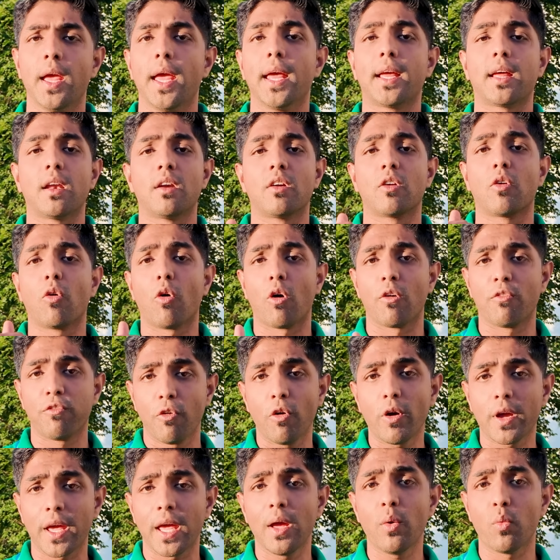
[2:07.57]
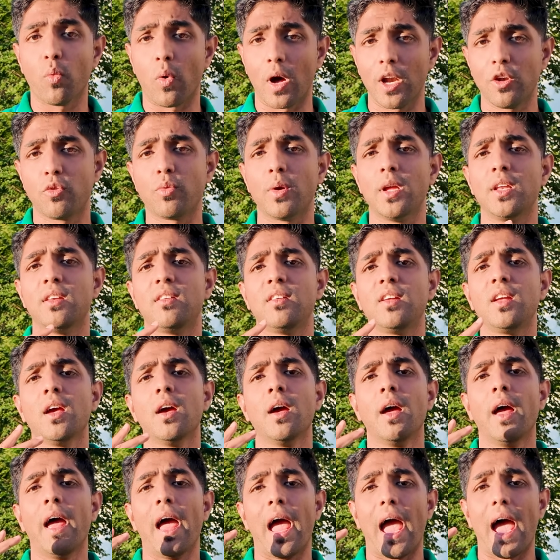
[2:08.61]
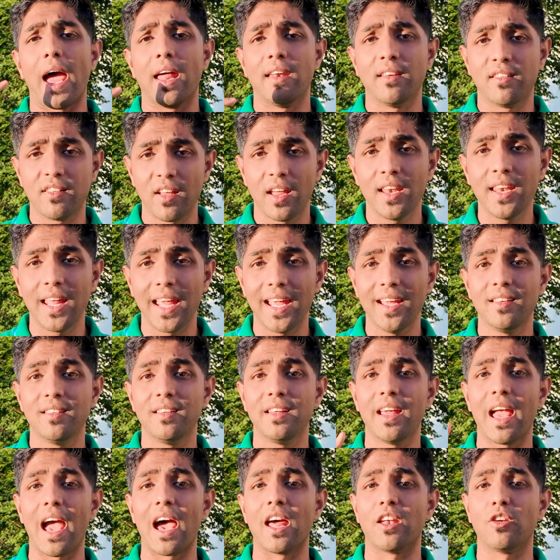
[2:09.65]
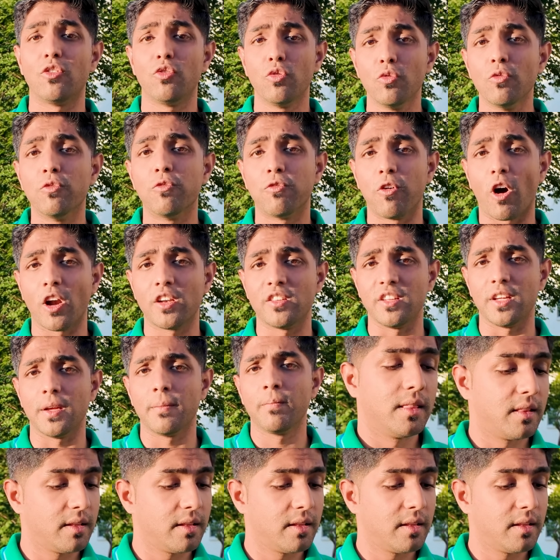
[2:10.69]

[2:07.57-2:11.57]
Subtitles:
It can record 4K 120 and 1080 at 240.